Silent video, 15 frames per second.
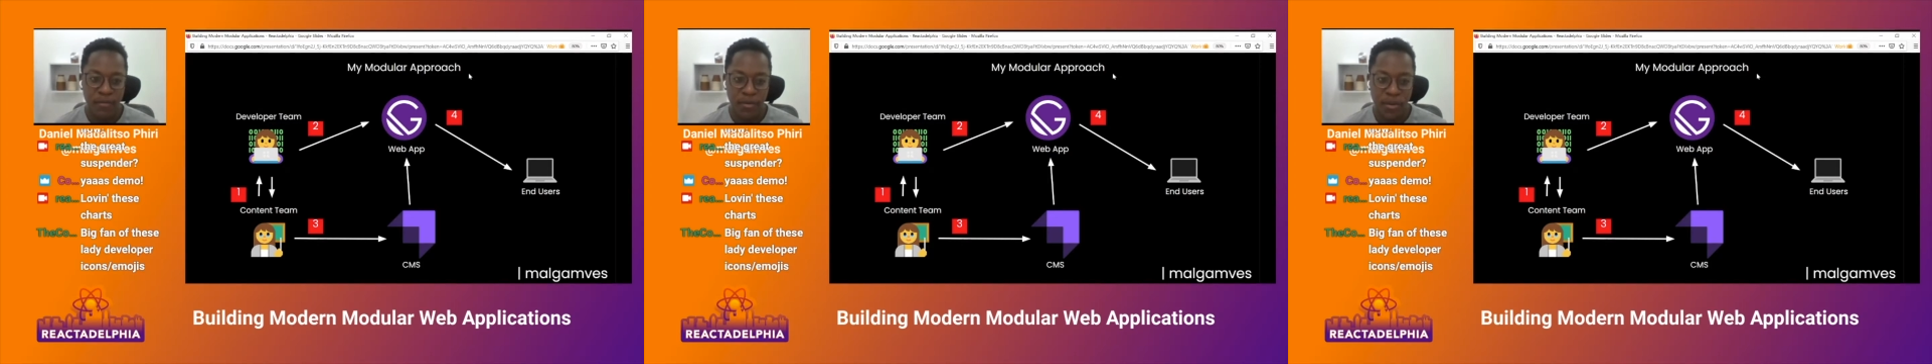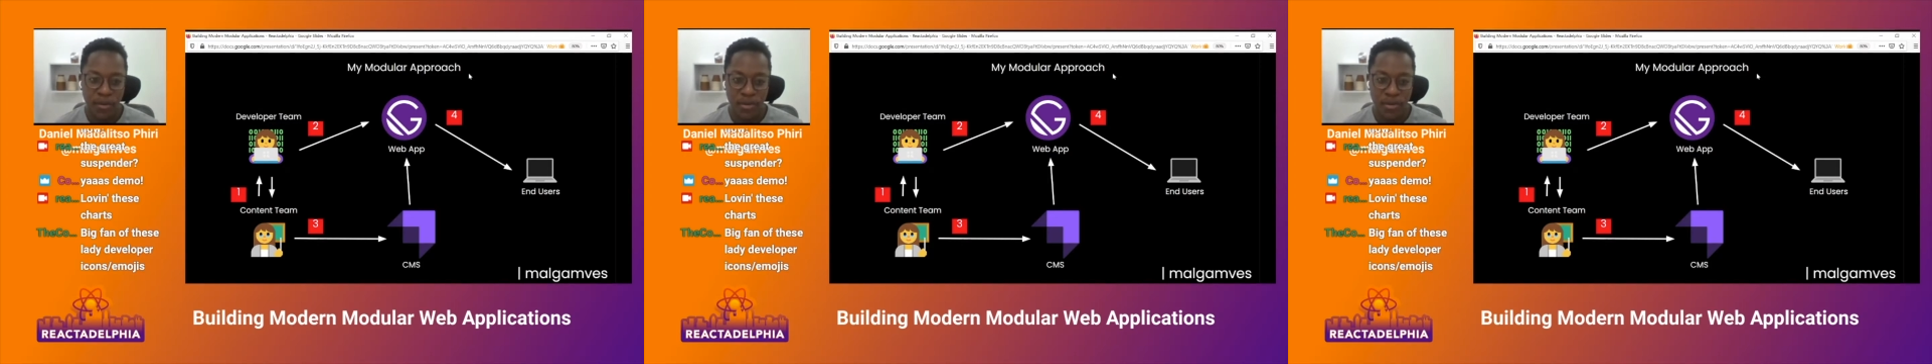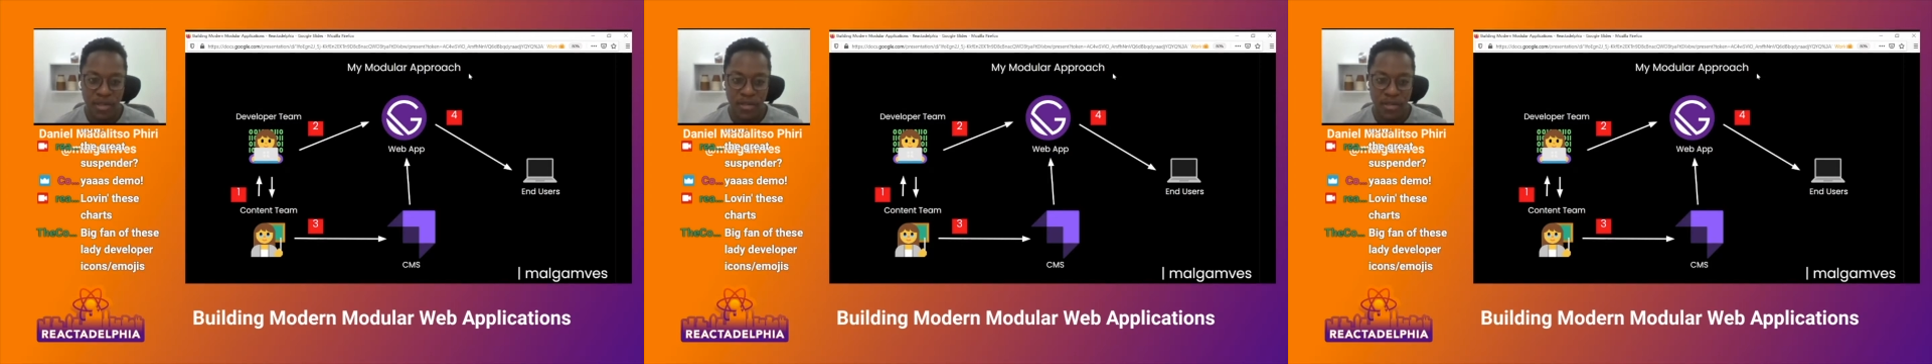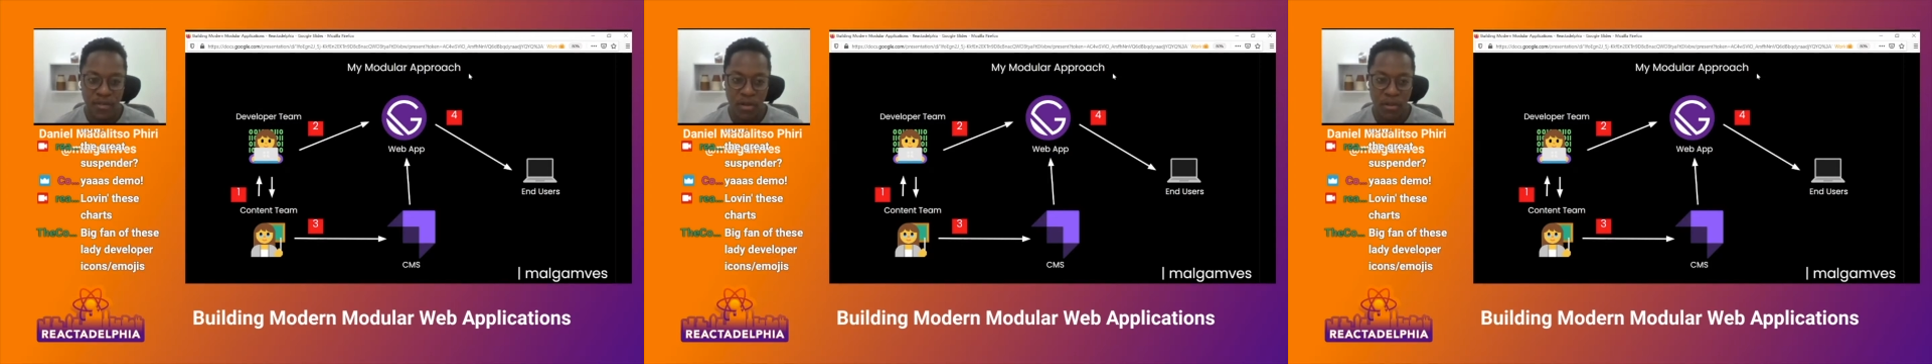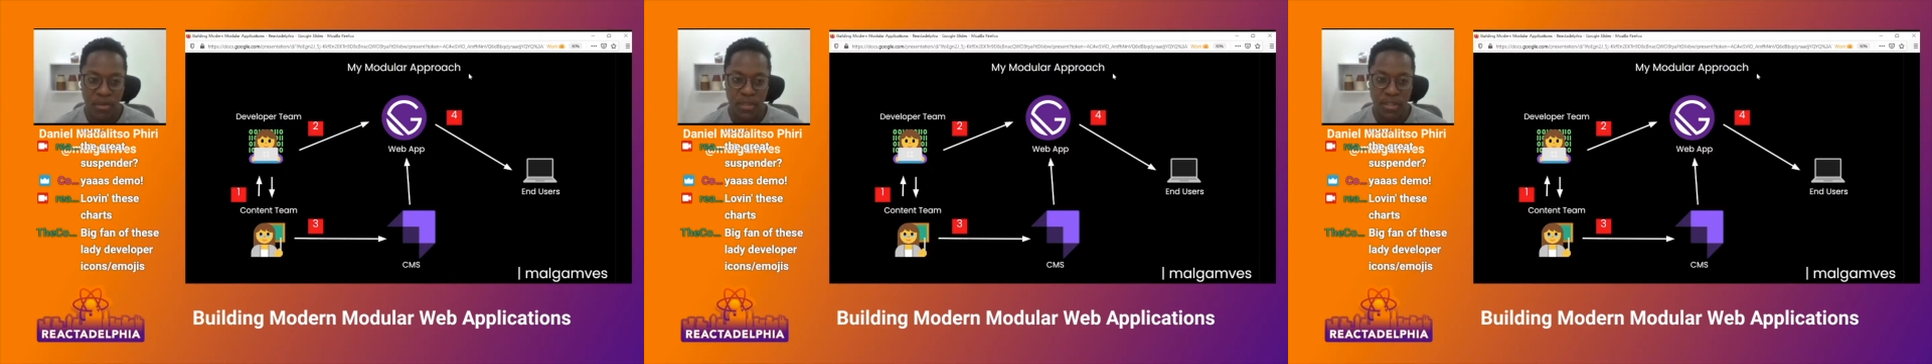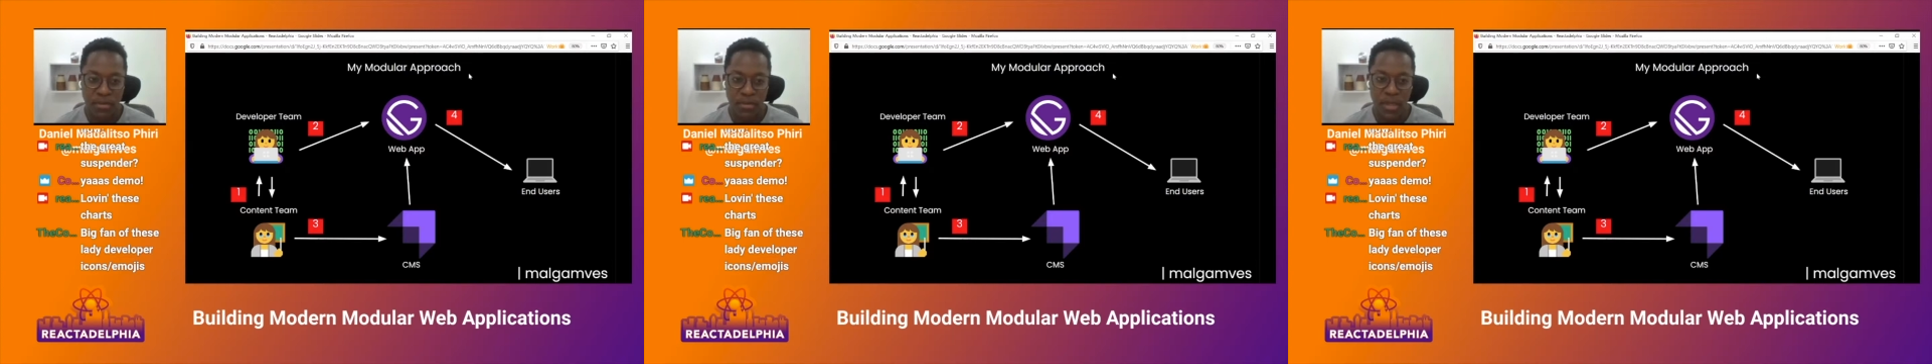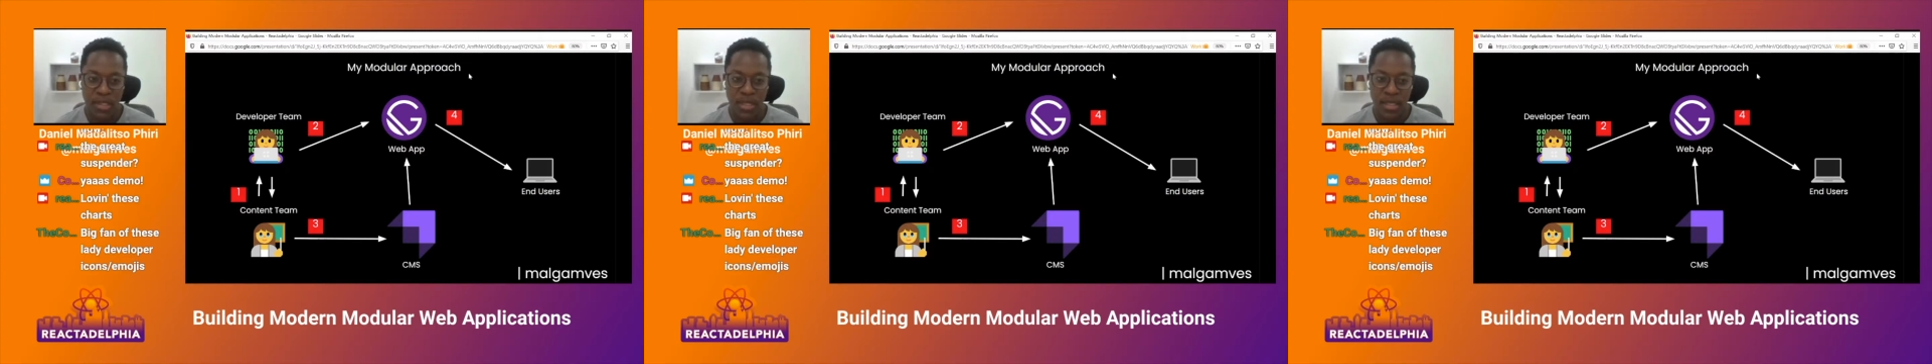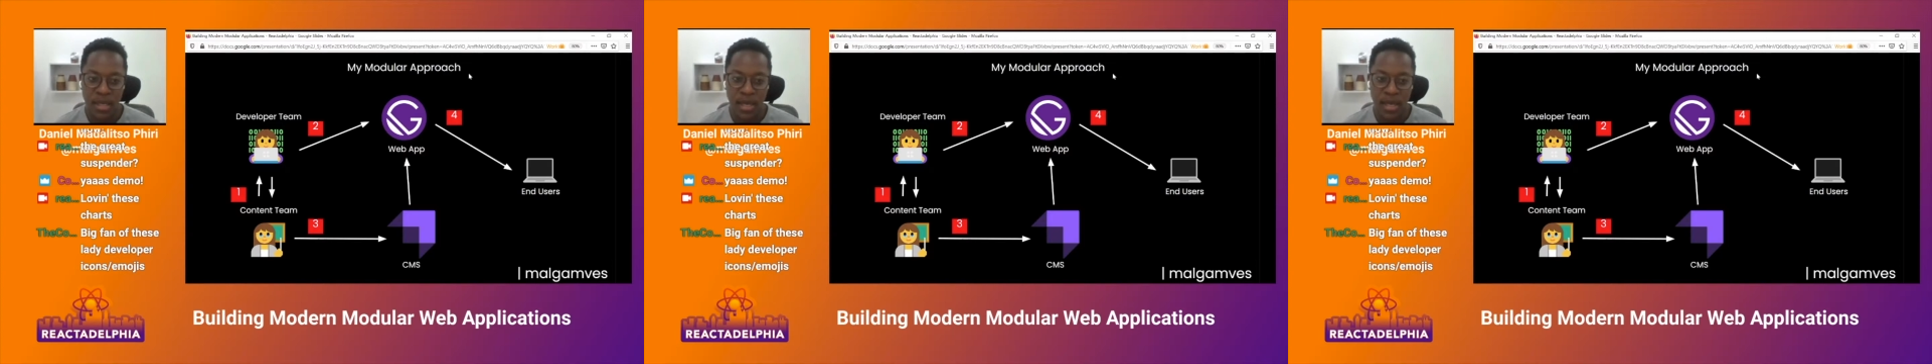to go to the developer team and
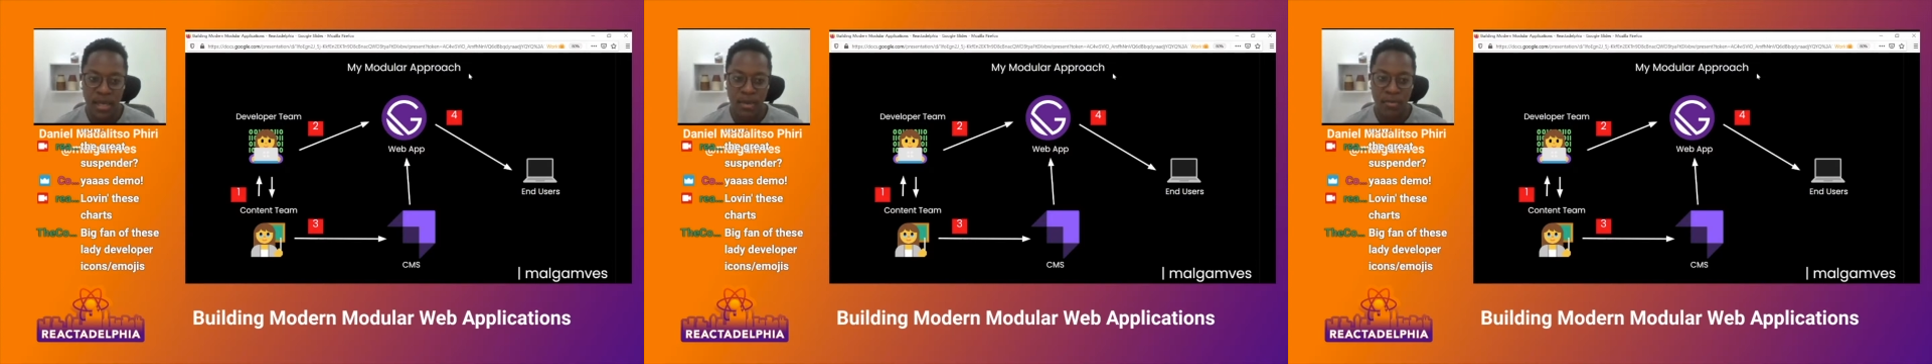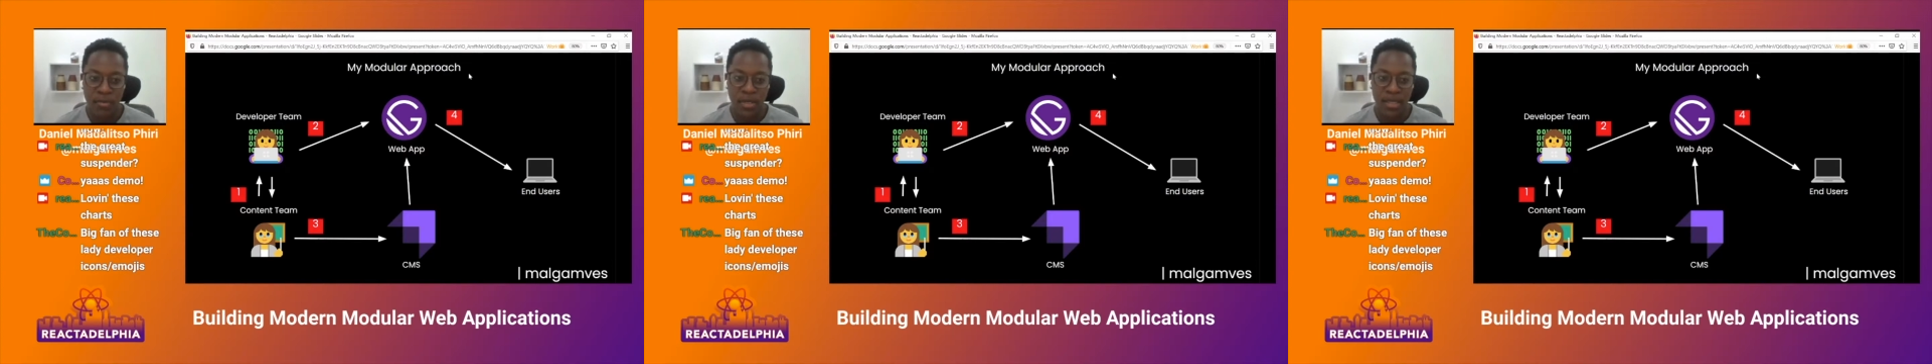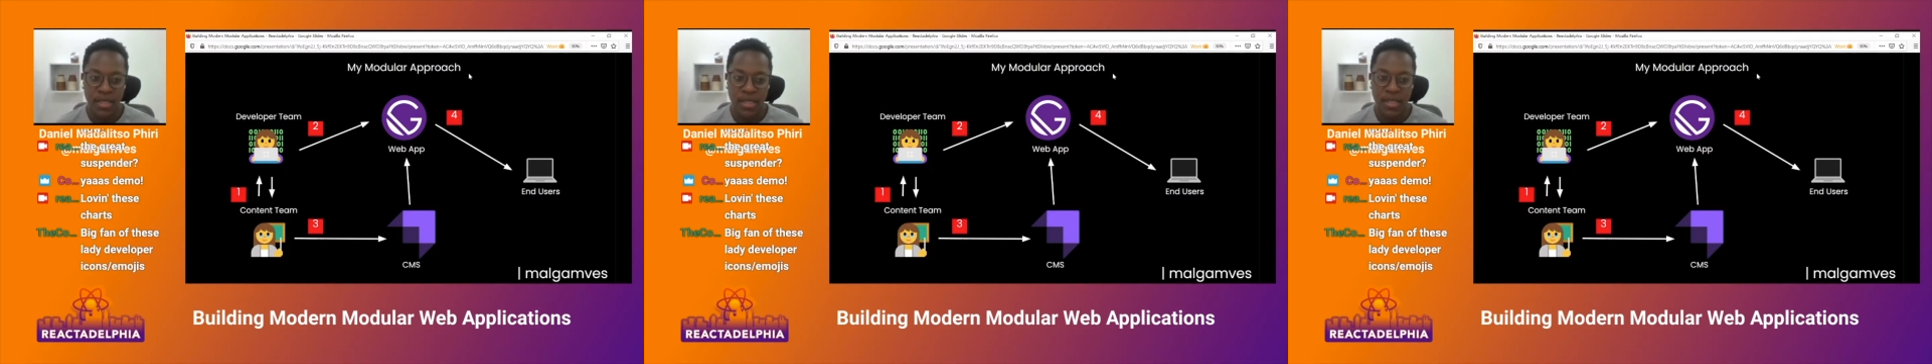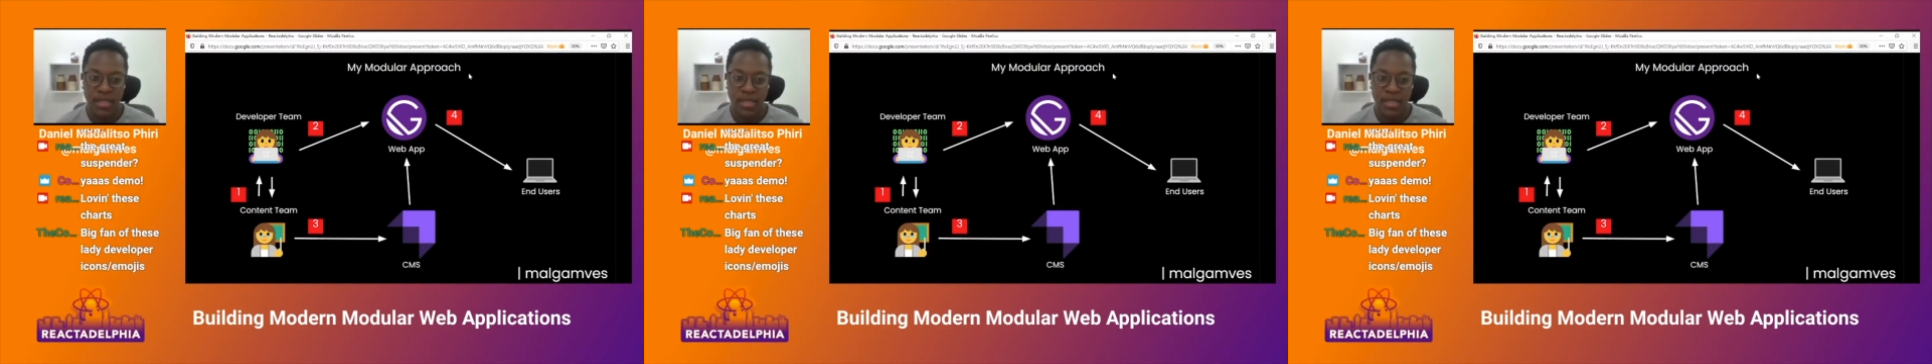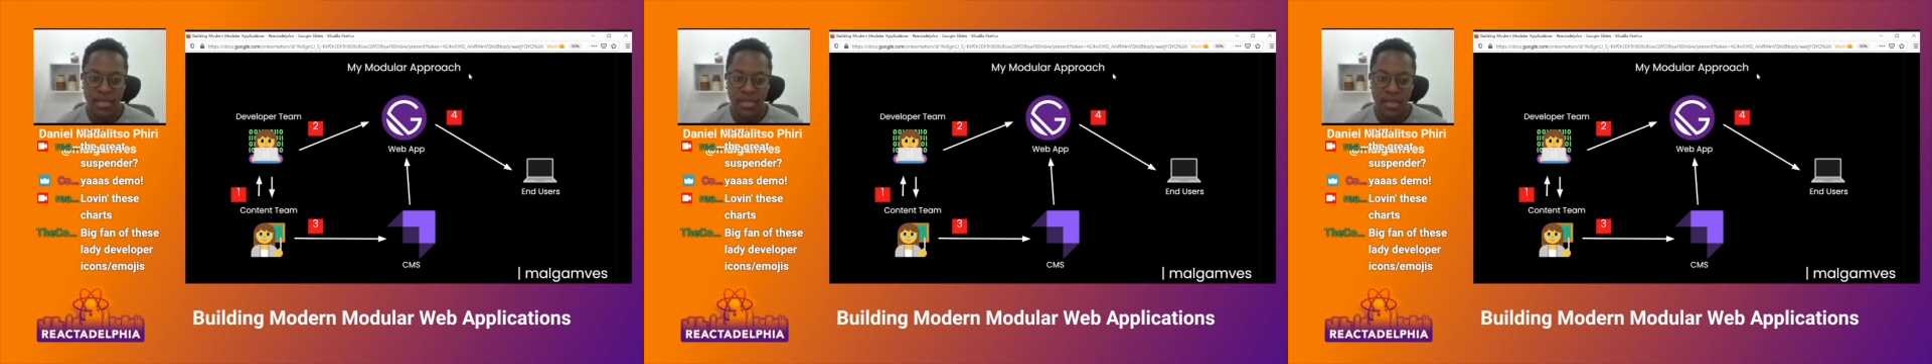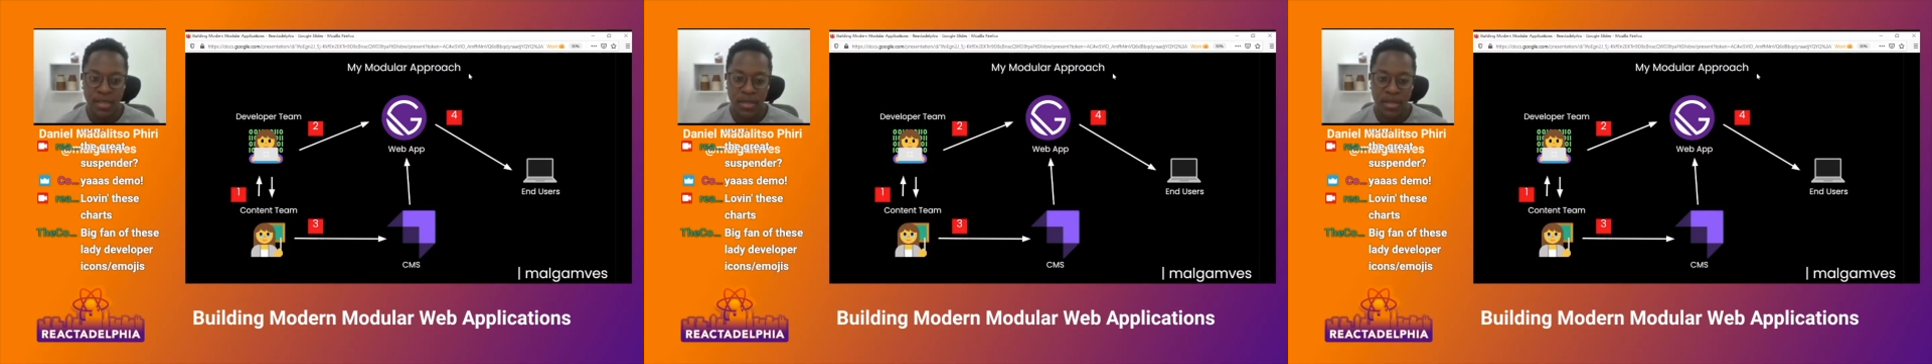say, hey, we need this.